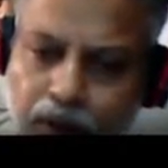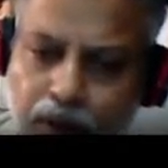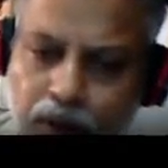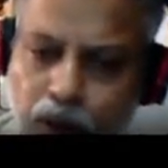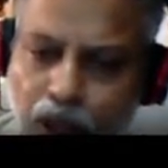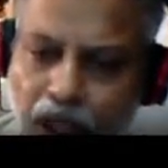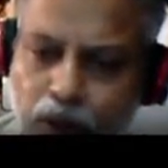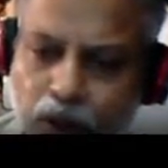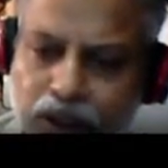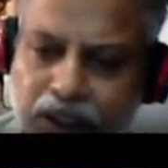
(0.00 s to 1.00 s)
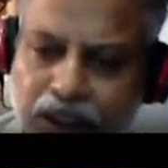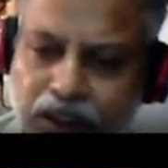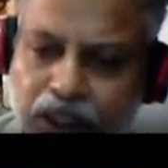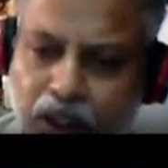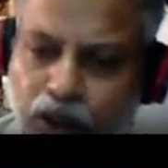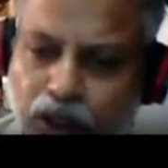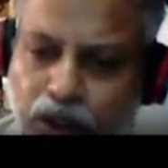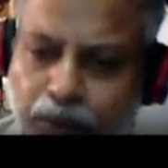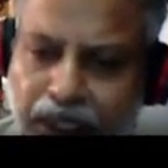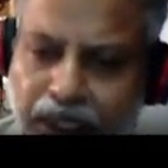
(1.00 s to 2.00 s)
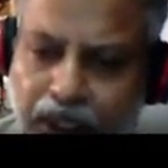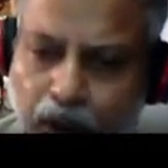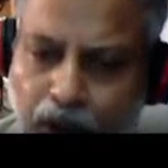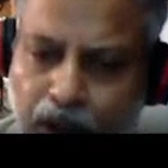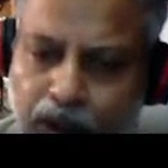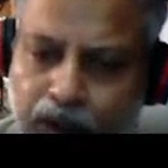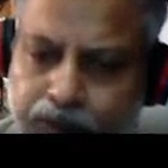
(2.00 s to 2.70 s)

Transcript: So all those things are going to matter a lot.